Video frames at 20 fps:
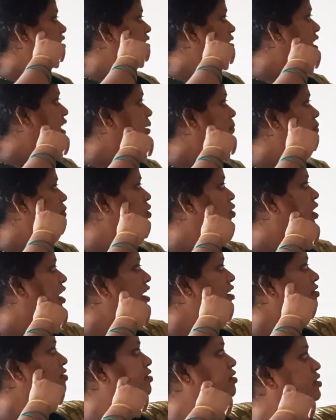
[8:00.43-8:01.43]
type you
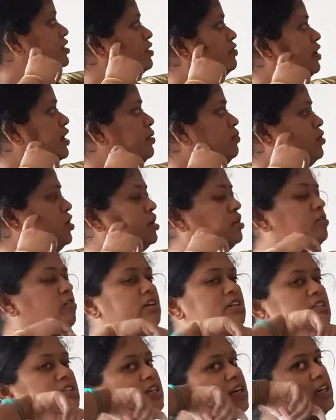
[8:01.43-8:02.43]
have, one more
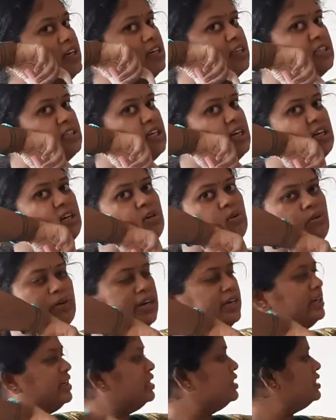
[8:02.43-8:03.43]
constant is there, do
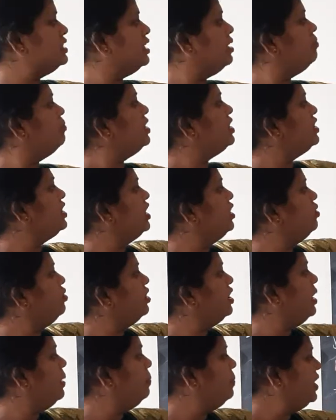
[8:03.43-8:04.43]
it in same method, you
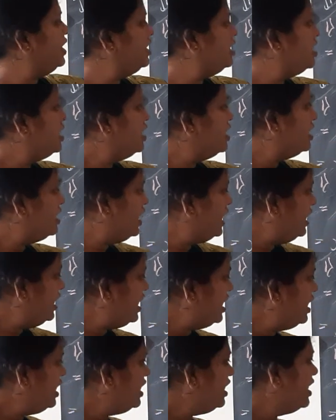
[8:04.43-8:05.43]
keep it
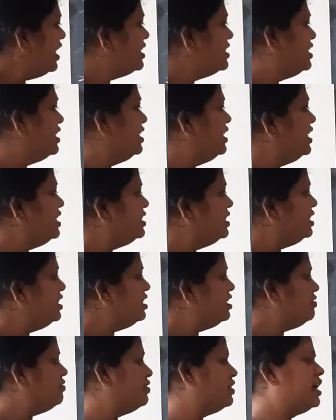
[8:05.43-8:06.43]
retaining as it is, in
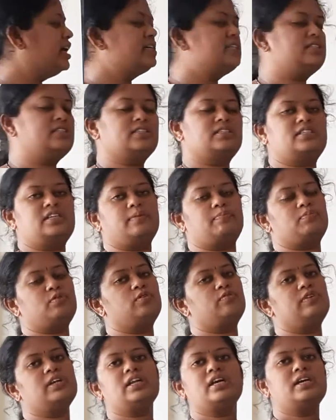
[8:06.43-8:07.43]
the last step you
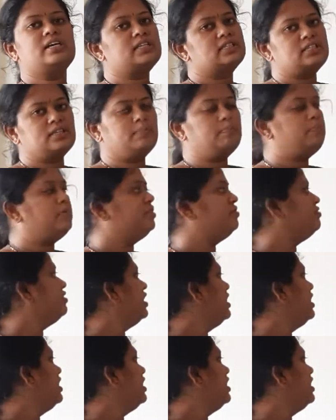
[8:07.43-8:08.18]
will simplify